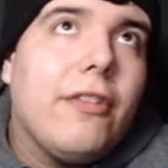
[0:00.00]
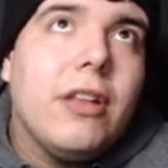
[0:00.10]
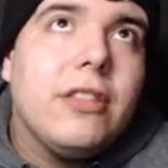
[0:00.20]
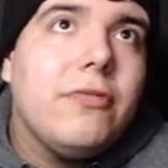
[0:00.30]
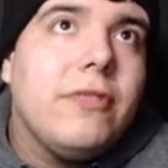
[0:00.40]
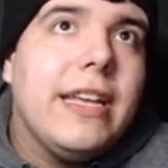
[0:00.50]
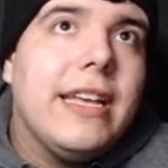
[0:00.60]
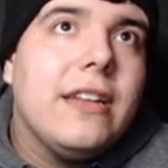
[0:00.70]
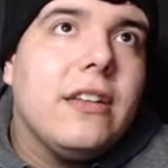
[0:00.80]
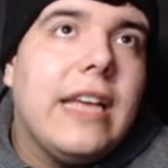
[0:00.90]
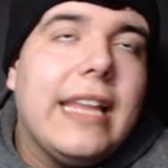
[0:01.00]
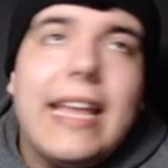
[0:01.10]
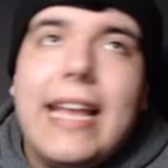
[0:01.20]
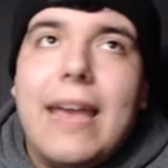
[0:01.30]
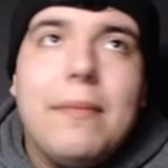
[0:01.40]
want the win, and
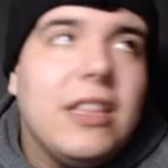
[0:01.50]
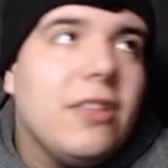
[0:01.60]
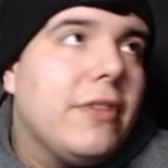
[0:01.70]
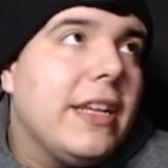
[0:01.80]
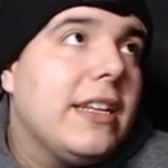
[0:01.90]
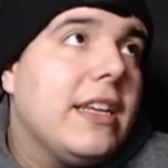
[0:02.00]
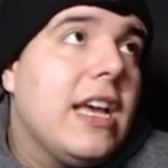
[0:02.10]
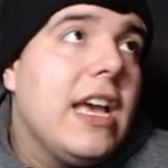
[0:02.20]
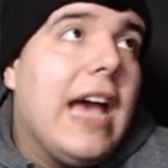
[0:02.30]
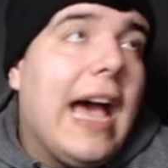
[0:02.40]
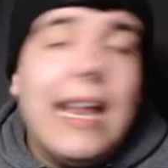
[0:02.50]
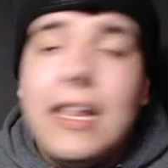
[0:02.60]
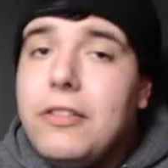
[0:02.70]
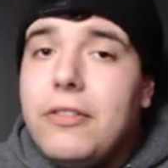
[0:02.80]
they gave me the win. I didn't do